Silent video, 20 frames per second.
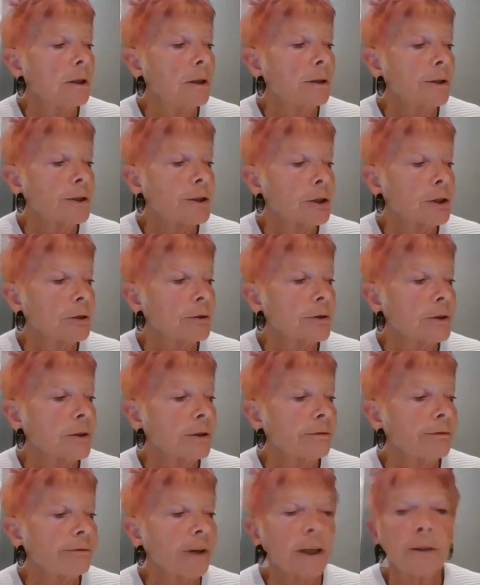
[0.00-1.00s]
The children
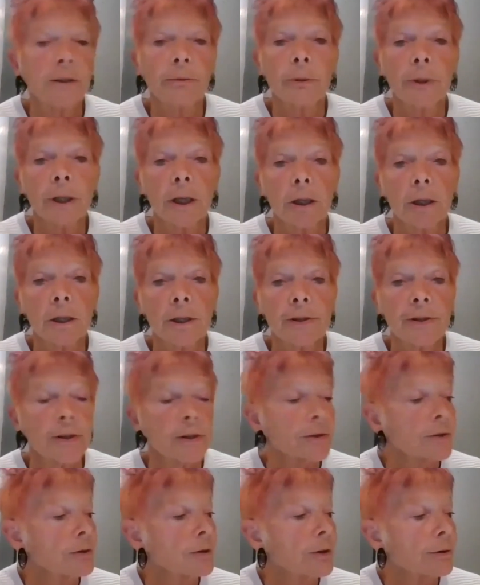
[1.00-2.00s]
are fed with
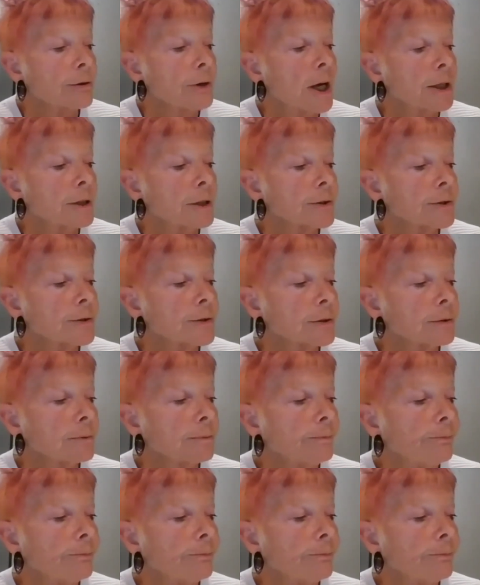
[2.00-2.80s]
curses and threats.